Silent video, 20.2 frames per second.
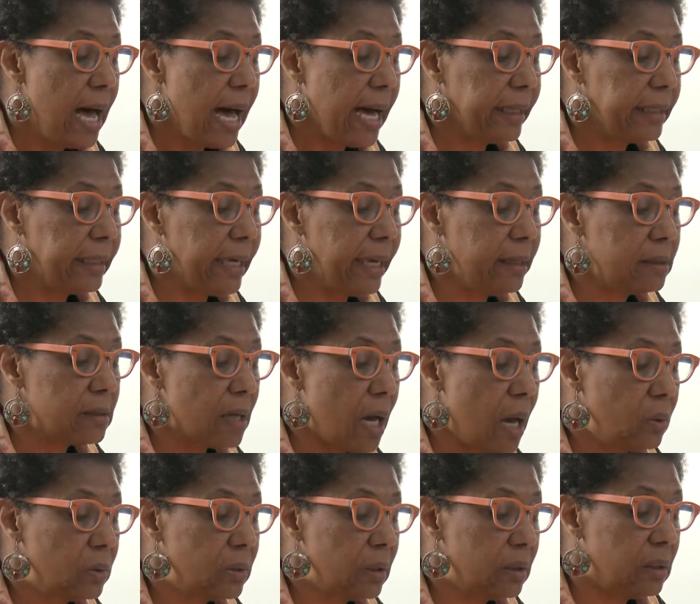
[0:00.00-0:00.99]
I gaze
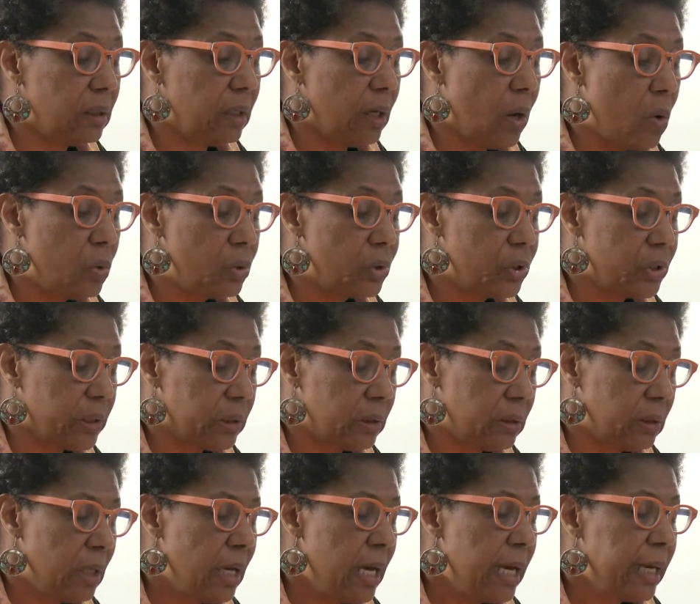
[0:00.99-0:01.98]
out at the
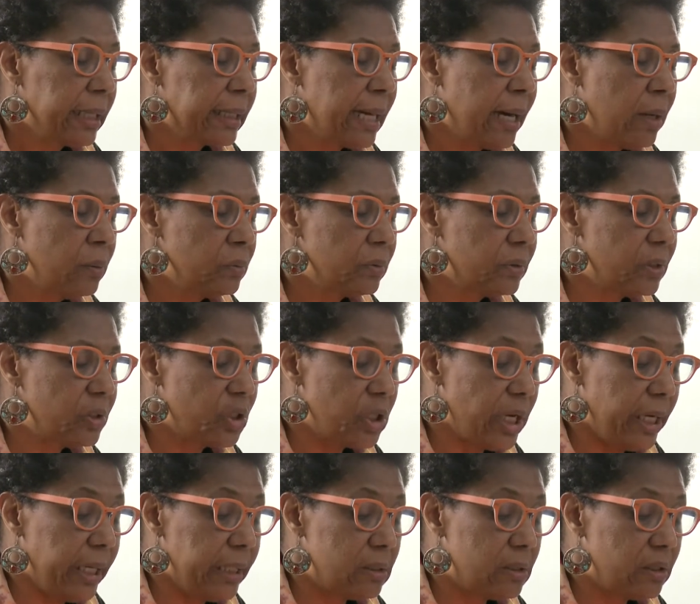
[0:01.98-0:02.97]
ocean, count the
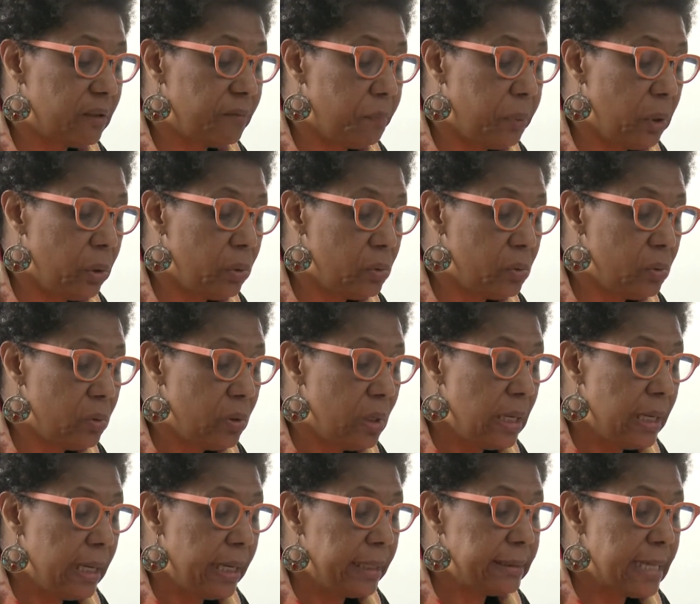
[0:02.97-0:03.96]
shades of blue,
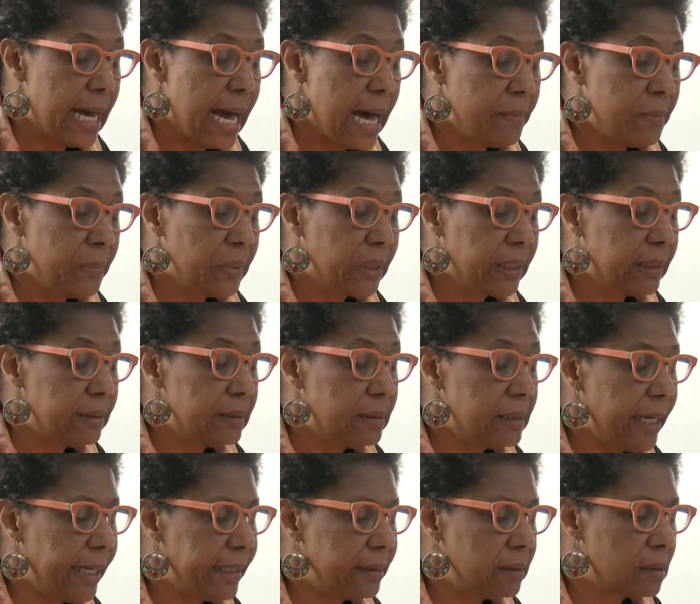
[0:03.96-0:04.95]
and am
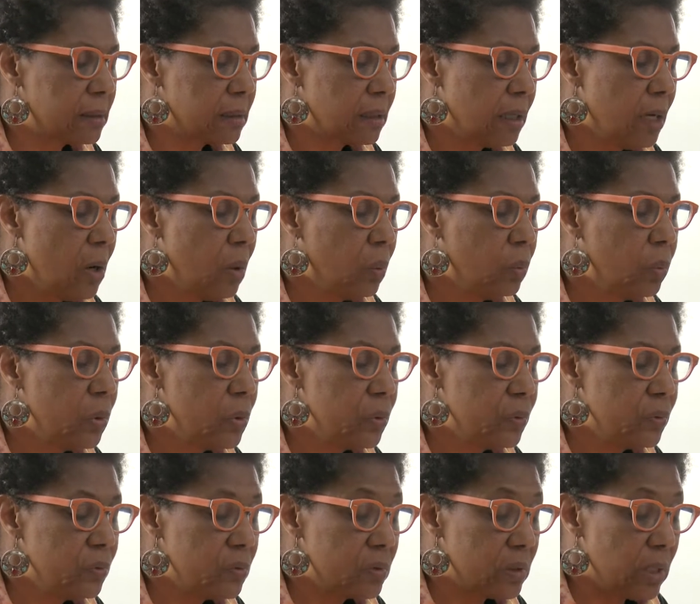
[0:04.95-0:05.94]
content,
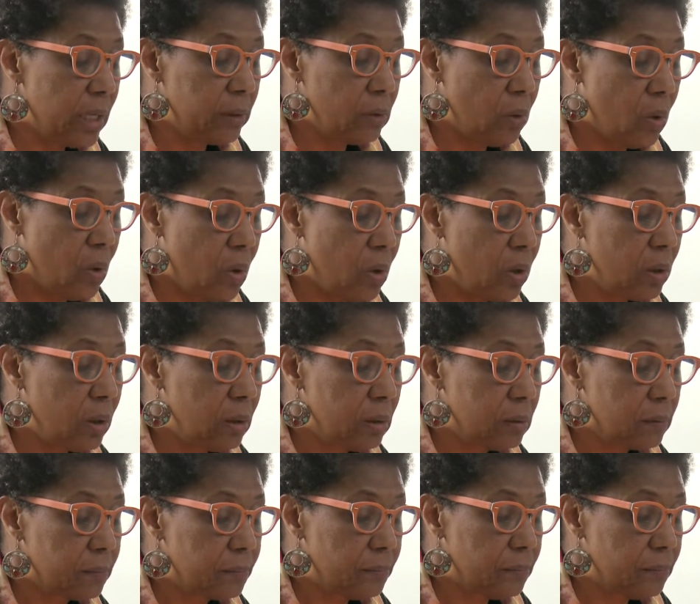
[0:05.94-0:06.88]
wounds and all.